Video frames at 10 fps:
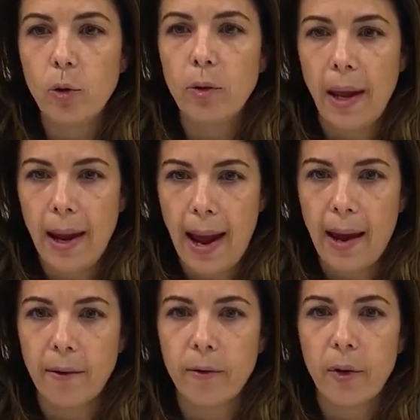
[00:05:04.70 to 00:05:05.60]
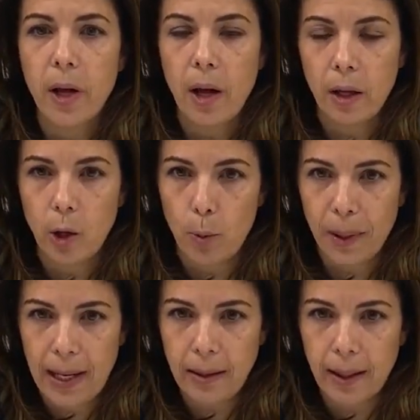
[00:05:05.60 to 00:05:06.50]
do they have a low
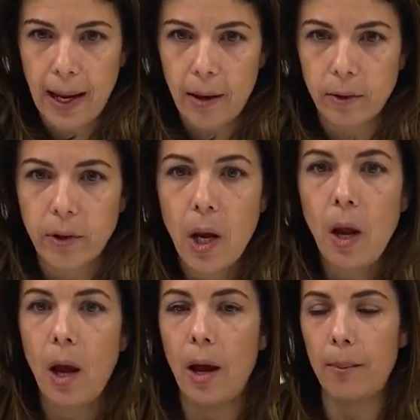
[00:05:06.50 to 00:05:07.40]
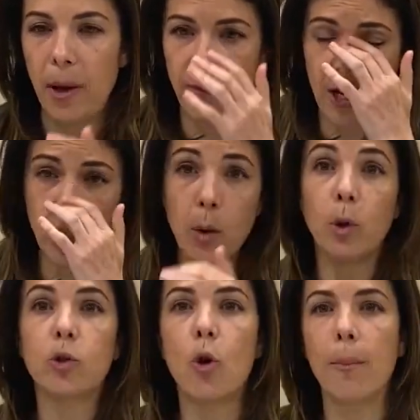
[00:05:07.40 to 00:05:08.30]
platelet count. Um, eventually,
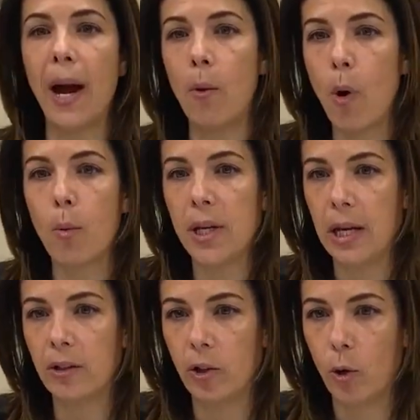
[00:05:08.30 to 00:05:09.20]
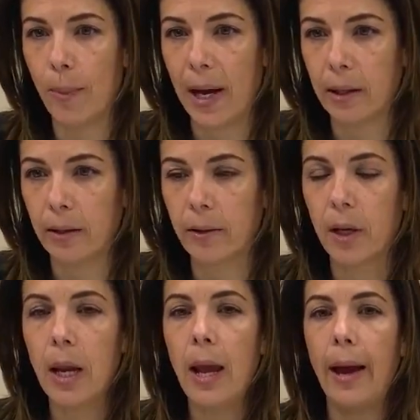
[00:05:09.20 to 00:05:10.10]
we'll talk about what we need to do about it.
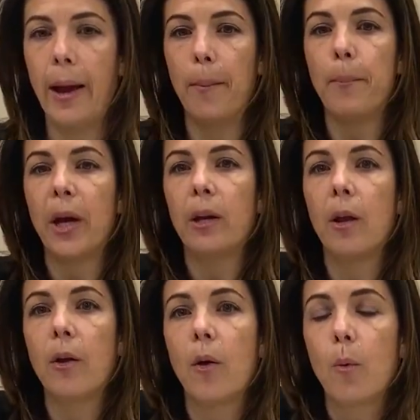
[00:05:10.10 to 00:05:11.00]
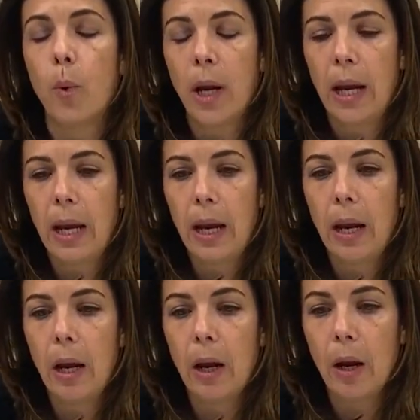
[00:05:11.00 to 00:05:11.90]
Um, but we
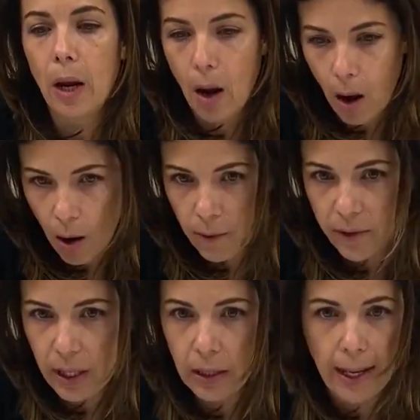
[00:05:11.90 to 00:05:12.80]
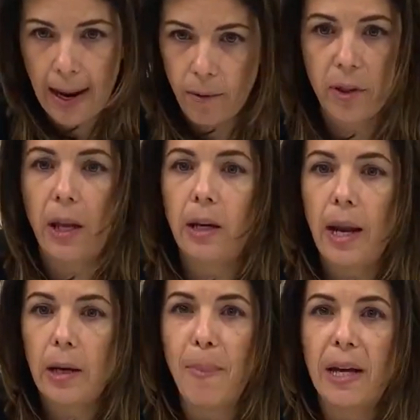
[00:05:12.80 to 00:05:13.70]
obviously, like everything in,
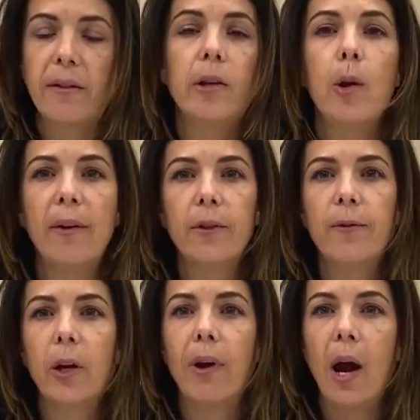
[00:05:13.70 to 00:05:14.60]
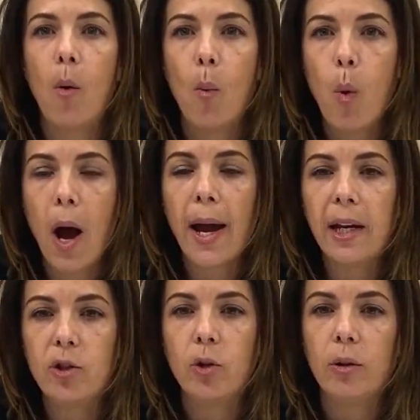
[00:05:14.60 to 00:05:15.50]
in medicine, you have to figure out
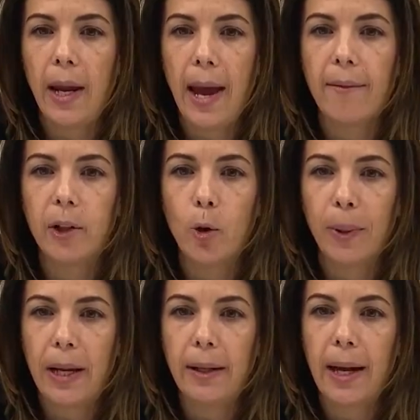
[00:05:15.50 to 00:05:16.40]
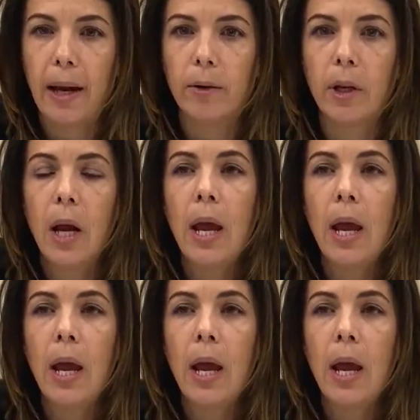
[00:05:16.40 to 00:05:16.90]
why do they have a low platelet count.